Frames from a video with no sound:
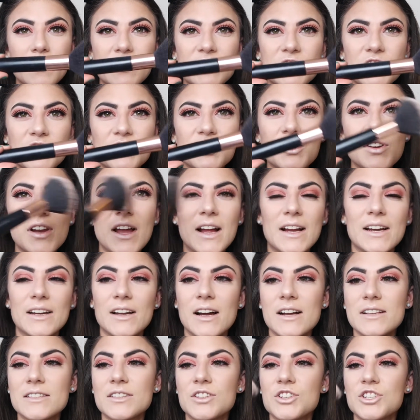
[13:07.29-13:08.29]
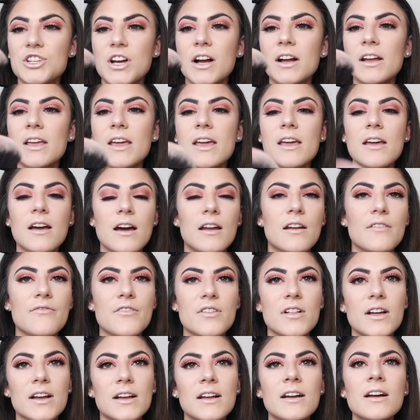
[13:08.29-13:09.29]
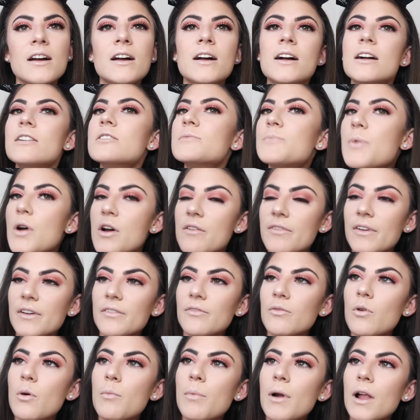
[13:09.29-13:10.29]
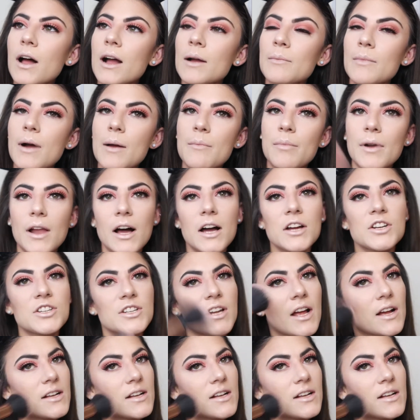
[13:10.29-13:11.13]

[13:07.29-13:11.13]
It's just so like nice and chunky, and I feel like it's perfect for applying my blush.